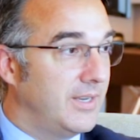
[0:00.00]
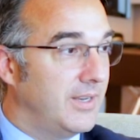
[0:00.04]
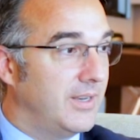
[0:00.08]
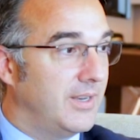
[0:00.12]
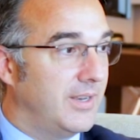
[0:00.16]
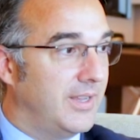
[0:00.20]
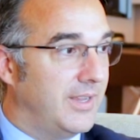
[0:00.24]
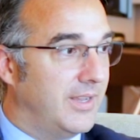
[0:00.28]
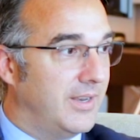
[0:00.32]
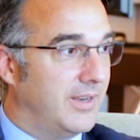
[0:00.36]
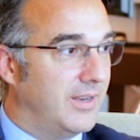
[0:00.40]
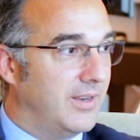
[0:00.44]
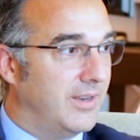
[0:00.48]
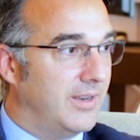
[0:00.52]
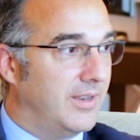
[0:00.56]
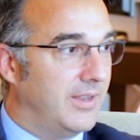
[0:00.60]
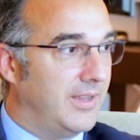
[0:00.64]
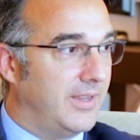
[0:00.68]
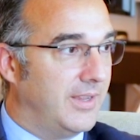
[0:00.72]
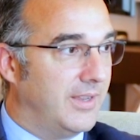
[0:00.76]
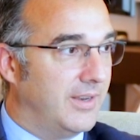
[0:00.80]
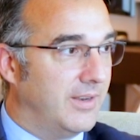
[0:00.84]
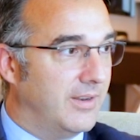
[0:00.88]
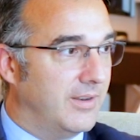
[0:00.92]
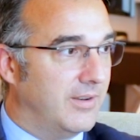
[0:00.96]

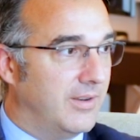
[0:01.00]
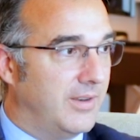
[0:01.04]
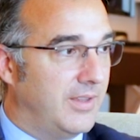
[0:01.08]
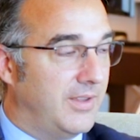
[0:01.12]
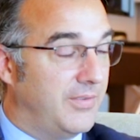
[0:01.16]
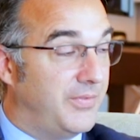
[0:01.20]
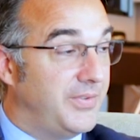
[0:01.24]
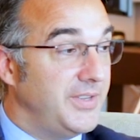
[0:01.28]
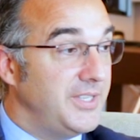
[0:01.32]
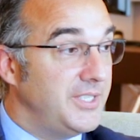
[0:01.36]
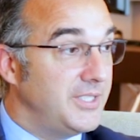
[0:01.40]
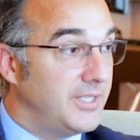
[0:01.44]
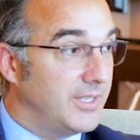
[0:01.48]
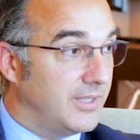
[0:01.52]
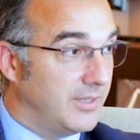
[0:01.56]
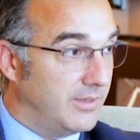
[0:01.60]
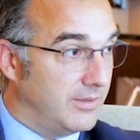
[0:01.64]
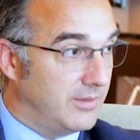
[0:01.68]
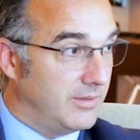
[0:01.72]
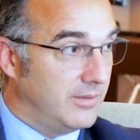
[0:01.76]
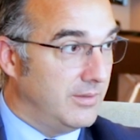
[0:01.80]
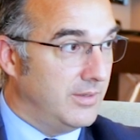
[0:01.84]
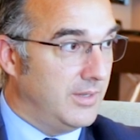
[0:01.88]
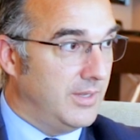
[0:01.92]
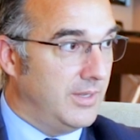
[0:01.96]
and
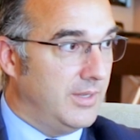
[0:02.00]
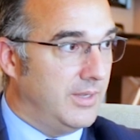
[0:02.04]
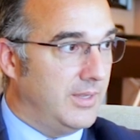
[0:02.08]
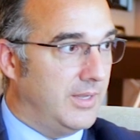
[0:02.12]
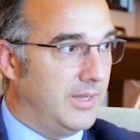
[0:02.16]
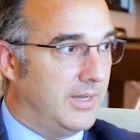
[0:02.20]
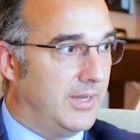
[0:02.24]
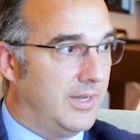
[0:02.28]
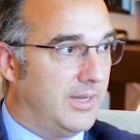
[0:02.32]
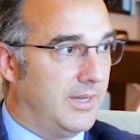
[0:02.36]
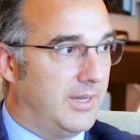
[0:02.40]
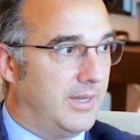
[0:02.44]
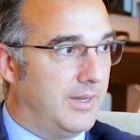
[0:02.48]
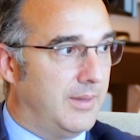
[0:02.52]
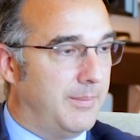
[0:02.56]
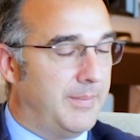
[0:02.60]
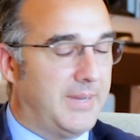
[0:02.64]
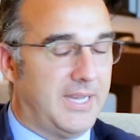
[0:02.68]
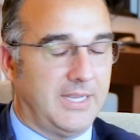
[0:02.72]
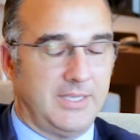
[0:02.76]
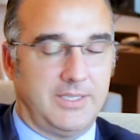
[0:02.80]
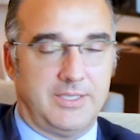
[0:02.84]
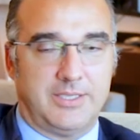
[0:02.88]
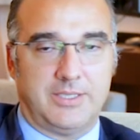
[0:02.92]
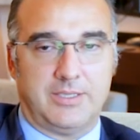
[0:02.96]
efficient
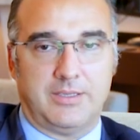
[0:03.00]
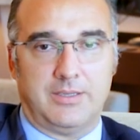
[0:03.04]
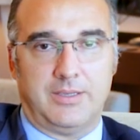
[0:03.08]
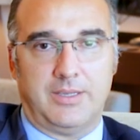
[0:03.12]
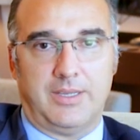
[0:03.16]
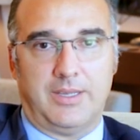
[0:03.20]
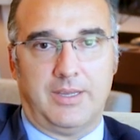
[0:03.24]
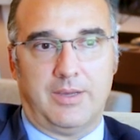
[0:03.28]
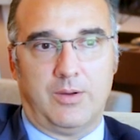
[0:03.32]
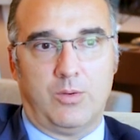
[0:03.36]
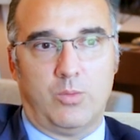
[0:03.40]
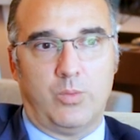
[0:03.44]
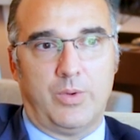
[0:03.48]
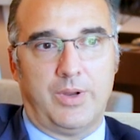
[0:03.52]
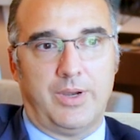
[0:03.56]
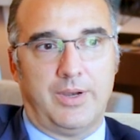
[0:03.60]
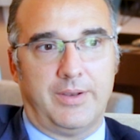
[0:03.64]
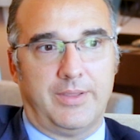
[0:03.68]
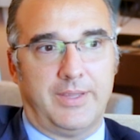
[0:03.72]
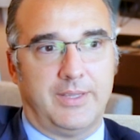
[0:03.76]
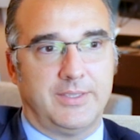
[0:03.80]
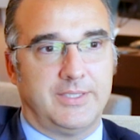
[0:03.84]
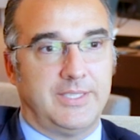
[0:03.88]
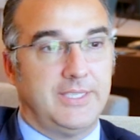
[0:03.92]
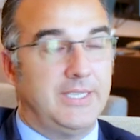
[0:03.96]
match
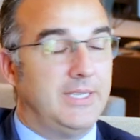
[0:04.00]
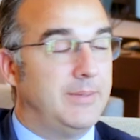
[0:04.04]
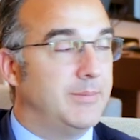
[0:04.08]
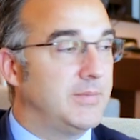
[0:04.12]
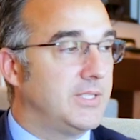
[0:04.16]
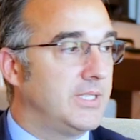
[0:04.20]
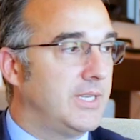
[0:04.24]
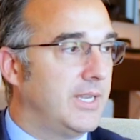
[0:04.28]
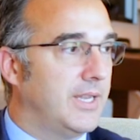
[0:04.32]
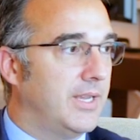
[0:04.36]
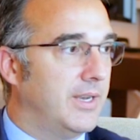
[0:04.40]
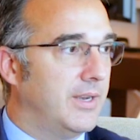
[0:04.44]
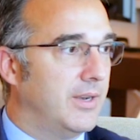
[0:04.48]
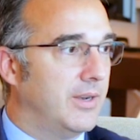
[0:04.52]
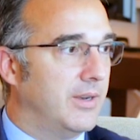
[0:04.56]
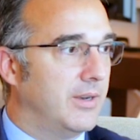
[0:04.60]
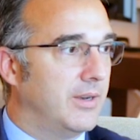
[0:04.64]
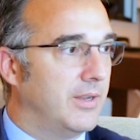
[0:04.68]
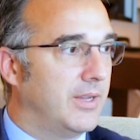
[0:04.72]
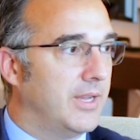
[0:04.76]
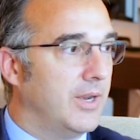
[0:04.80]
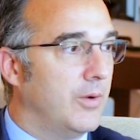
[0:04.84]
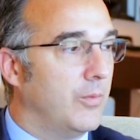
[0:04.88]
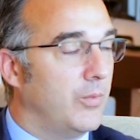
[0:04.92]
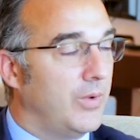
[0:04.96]
where the teams
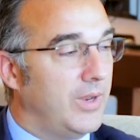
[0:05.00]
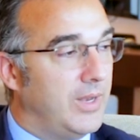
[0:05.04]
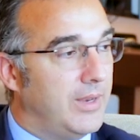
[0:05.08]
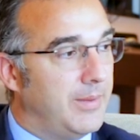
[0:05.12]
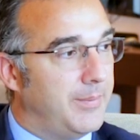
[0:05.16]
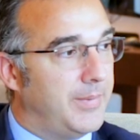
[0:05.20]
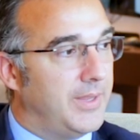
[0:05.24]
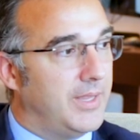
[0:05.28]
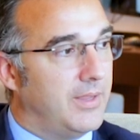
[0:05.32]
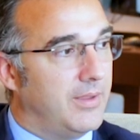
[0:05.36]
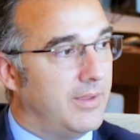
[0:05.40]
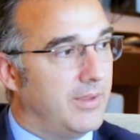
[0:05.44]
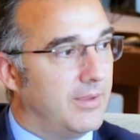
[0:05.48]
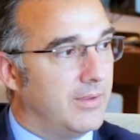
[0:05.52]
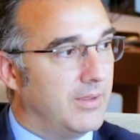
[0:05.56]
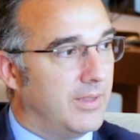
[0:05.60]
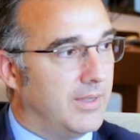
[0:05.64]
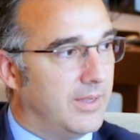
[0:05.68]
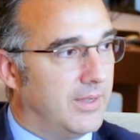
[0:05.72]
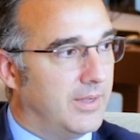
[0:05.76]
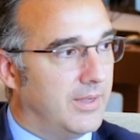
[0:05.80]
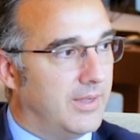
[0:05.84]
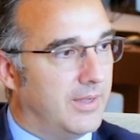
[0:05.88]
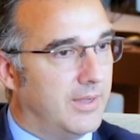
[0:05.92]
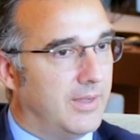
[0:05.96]
can really be
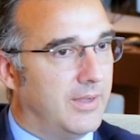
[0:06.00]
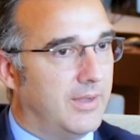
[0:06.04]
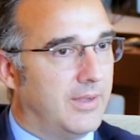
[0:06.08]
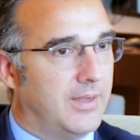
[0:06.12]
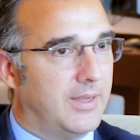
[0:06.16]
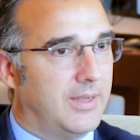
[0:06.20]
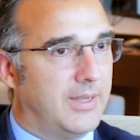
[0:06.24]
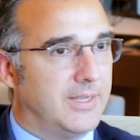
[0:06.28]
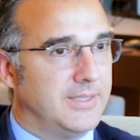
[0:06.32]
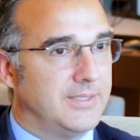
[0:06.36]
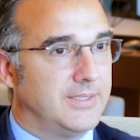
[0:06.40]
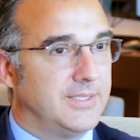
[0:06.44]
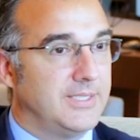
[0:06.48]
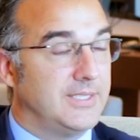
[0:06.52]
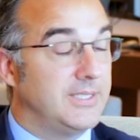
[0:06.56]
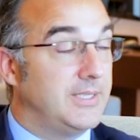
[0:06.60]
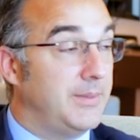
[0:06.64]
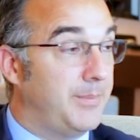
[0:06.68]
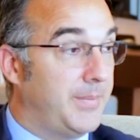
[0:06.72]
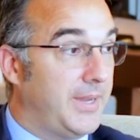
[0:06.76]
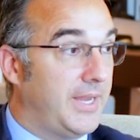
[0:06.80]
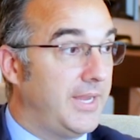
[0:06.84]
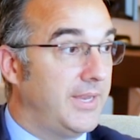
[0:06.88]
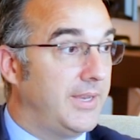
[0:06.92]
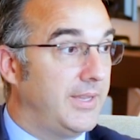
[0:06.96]

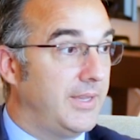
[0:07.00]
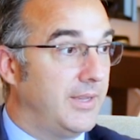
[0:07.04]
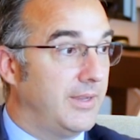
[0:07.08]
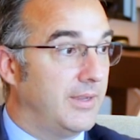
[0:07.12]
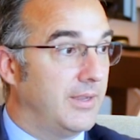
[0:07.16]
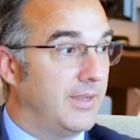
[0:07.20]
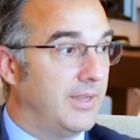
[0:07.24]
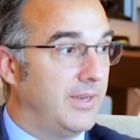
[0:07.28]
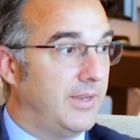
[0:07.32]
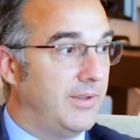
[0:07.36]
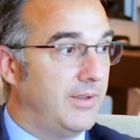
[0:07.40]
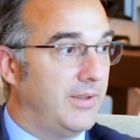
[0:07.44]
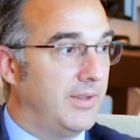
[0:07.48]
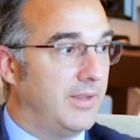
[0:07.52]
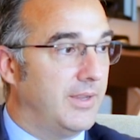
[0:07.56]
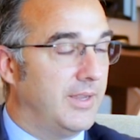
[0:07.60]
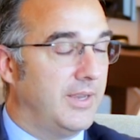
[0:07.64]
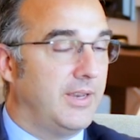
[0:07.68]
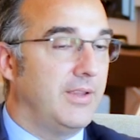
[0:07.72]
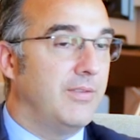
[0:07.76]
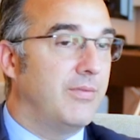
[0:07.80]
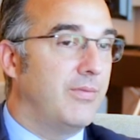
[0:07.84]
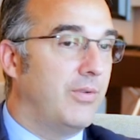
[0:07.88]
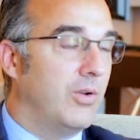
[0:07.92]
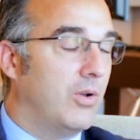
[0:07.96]
anticipating
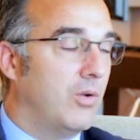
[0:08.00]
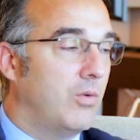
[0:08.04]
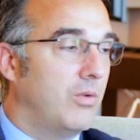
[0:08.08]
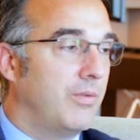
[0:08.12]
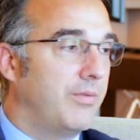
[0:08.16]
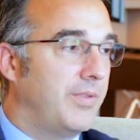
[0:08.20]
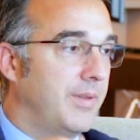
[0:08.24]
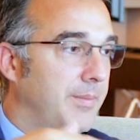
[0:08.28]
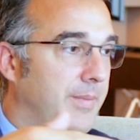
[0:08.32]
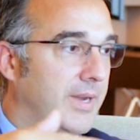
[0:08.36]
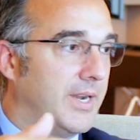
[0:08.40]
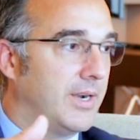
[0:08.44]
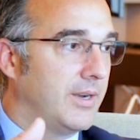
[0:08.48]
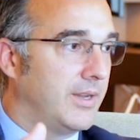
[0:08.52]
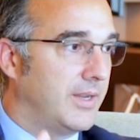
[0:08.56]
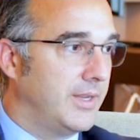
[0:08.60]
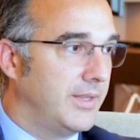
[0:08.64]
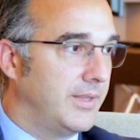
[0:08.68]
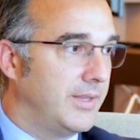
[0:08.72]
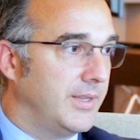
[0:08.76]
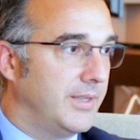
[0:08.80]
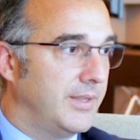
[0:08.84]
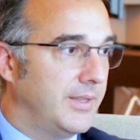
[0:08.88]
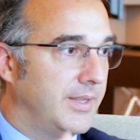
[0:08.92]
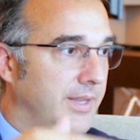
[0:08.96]
any flow of the
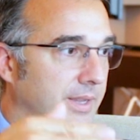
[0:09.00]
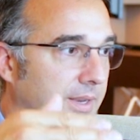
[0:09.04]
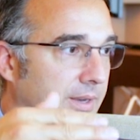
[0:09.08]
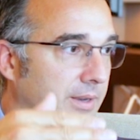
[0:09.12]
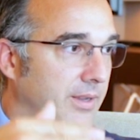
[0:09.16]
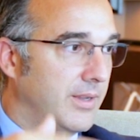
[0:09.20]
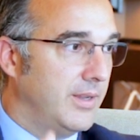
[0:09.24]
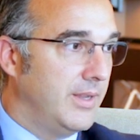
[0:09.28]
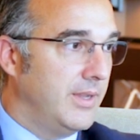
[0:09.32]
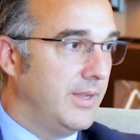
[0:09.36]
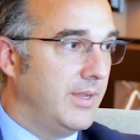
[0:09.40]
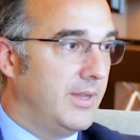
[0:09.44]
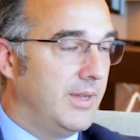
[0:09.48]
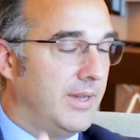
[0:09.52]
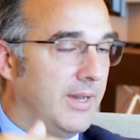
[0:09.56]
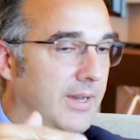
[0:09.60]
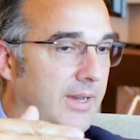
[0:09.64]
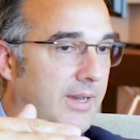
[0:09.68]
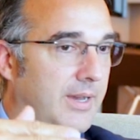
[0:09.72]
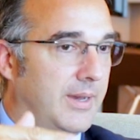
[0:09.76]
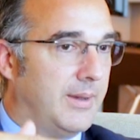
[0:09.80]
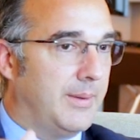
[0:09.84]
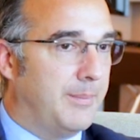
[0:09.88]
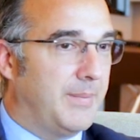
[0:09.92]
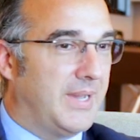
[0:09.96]
market and then
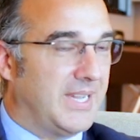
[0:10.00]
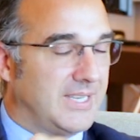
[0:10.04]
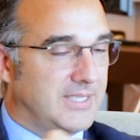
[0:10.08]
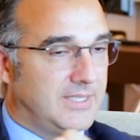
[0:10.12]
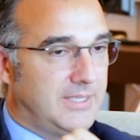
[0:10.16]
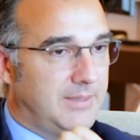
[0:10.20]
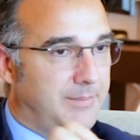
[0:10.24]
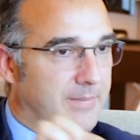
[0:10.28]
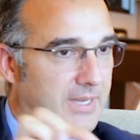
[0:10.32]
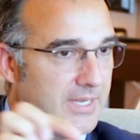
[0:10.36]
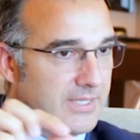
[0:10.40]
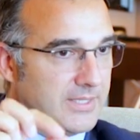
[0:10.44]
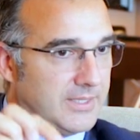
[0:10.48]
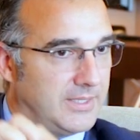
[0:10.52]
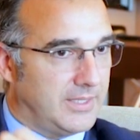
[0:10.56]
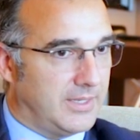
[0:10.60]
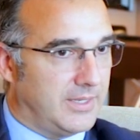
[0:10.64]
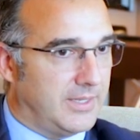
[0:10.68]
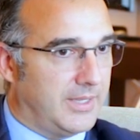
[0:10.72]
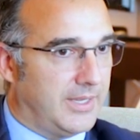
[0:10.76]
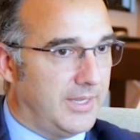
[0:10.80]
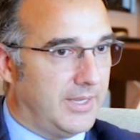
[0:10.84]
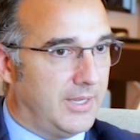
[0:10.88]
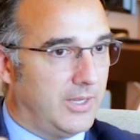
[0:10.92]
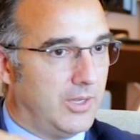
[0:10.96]

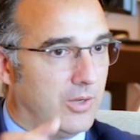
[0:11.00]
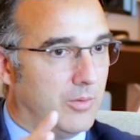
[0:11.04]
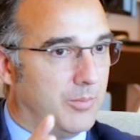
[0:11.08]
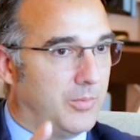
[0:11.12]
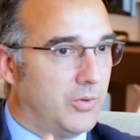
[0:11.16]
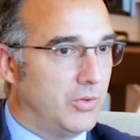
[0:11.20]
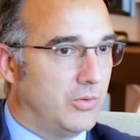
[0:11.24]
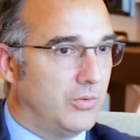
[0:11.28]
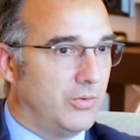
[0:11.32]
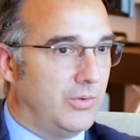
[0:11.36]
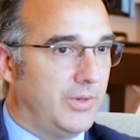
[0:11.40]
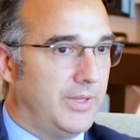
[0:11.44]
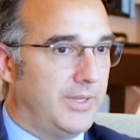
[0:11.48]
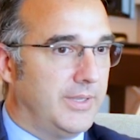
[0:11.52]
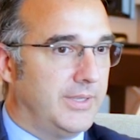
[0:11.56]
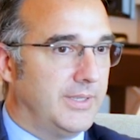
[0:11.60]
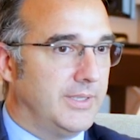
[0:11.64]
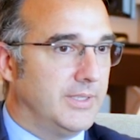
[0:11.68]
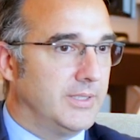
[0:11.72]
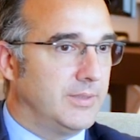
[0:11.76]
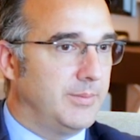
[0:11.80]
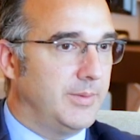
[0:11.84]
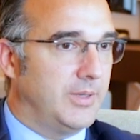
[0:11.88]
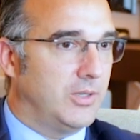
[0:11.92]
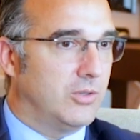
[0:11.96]
maximizing the
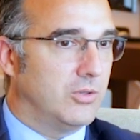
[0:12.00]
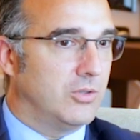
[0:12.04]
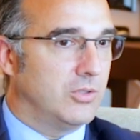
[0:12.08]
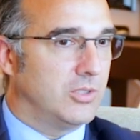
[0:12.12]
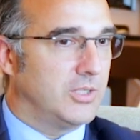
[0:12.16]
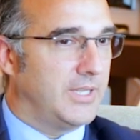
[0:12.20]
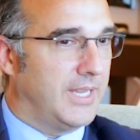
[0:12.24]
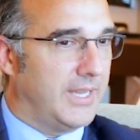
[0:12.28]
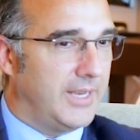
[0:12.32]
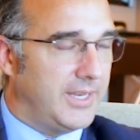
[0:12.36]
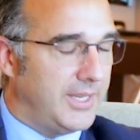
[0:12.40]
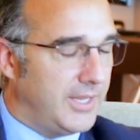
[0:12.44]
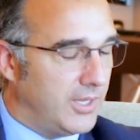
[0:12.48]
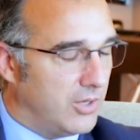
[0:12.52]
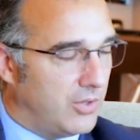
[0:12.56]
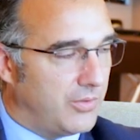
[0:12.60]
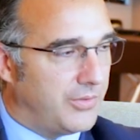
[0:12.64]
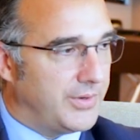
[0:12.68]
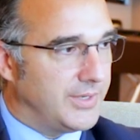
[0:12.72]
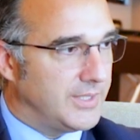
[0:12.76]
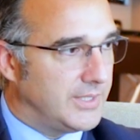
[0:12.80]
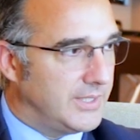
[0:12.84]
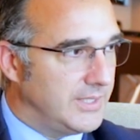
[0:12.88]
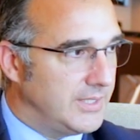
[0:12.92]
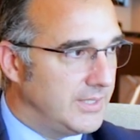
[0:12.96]
opportunities, because any
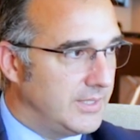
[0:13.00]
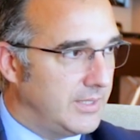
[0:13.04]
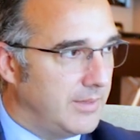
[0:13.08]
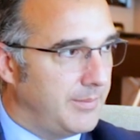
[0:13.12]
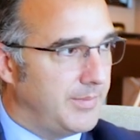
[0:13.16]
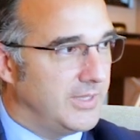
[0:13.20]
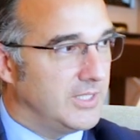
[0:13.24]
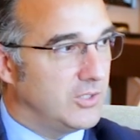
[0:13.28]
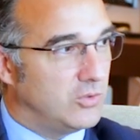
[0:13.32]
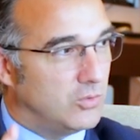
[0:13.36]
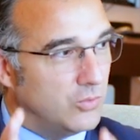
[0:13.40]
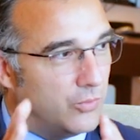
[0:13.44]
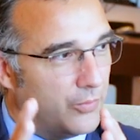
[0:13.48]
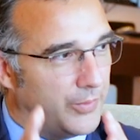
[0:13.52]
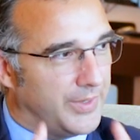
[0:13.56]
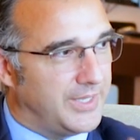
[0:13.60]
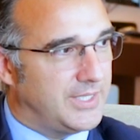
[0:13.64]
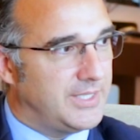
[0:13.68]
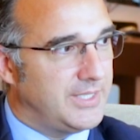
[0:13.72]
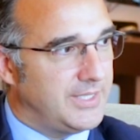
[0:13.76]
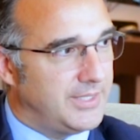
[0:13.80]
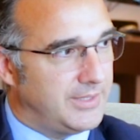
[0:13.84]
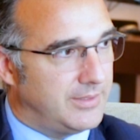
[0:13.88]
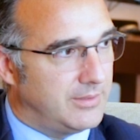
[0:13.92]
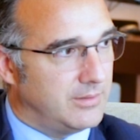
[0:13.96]
other system is too
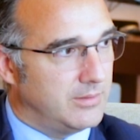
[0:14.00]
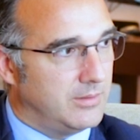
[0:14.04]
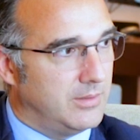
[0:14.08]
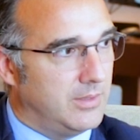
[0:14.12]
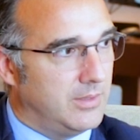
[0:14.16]
rigid